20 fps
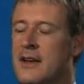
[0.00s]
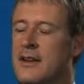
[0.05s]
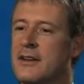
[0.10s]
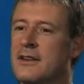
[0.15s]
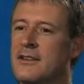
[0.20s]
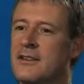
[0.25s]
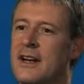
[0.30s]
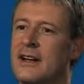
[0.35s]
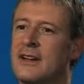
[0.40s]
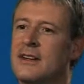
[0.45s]
The
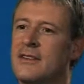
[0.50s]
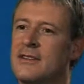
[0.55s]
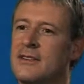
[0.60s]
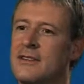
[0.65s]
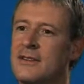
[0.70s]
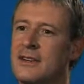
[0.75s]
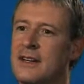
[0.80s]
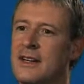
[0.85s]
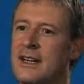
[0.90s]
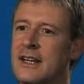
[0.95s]
challenge
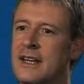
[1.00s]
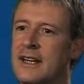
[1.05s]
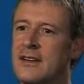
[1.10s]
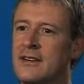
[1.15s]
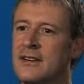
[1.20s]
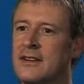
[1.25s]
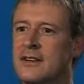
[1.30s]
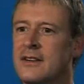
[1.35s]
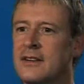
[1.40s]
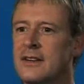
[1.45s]
really
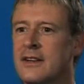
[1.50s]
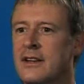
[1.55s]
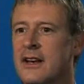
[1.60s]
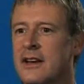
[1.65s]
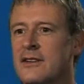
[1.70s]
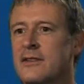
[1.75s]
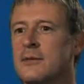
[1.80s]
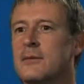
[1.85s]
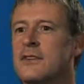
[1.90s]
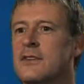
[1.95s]
is the
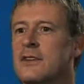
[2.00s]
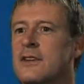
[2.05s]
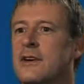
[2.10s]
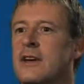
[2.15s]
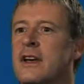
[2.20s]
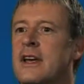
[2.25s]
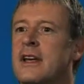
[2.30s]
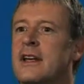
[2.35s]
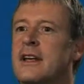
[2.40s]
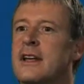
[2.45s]
customers are
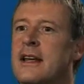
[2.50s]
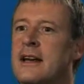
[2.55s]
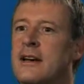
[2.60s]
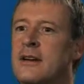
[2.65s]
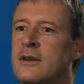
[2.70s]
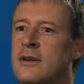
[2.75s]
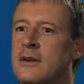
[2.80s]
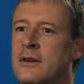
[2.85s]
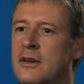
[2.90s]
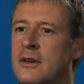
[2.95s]
looking
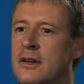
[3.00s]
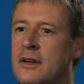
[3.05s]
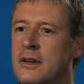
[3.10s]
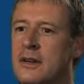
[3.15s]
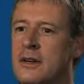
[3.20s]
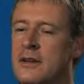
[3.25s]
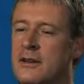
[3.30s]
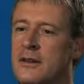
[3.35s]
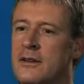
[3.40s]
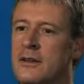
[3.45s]

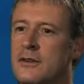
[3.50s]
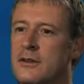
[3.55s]
now